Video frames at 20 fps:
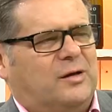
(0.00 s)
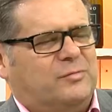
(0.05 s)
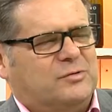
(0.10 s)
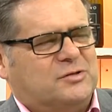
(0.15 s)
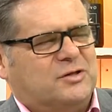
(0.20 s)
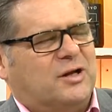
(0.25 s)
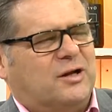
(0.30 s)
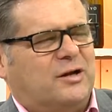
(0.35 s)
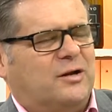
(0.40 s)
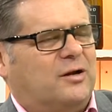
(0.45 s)

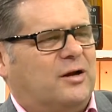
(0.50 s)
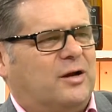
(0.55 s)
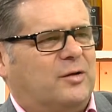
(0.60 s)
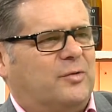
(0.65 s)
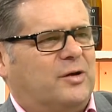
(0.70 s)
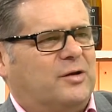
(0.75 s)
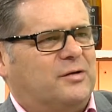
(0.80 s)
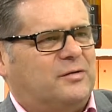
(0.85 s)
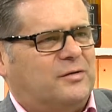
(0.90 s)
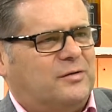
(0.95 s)
Michelle and I
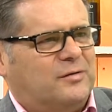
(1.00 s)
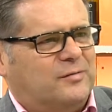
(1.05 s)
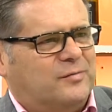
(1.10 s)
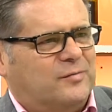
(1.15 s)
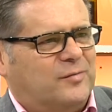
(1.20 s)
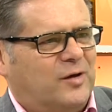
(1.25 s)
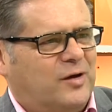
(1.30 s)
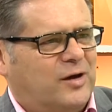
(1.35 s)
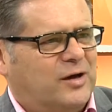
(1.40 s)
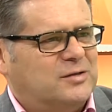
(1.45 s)
went
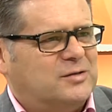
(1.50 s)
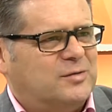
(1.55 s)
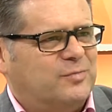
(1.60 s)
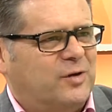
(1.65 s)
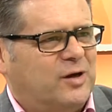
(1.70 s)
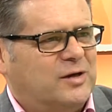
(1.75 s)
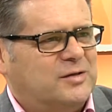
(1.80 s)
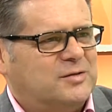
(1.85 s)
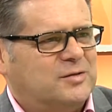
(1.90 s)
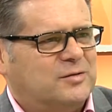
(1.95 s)
and hired some
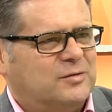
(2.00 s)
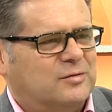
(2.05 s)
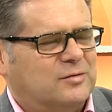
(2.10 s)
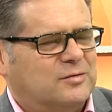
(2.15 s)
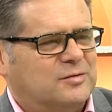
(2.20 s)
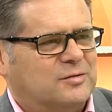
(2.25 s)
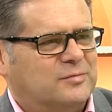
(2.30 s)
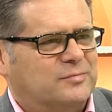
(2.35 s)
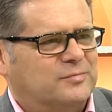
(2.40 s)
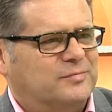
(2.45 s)

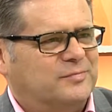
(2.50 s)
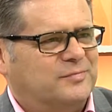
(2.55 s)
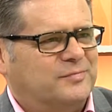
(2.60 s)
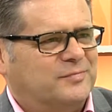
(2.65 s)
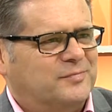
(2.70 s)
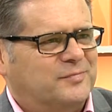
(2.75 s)
bicycles and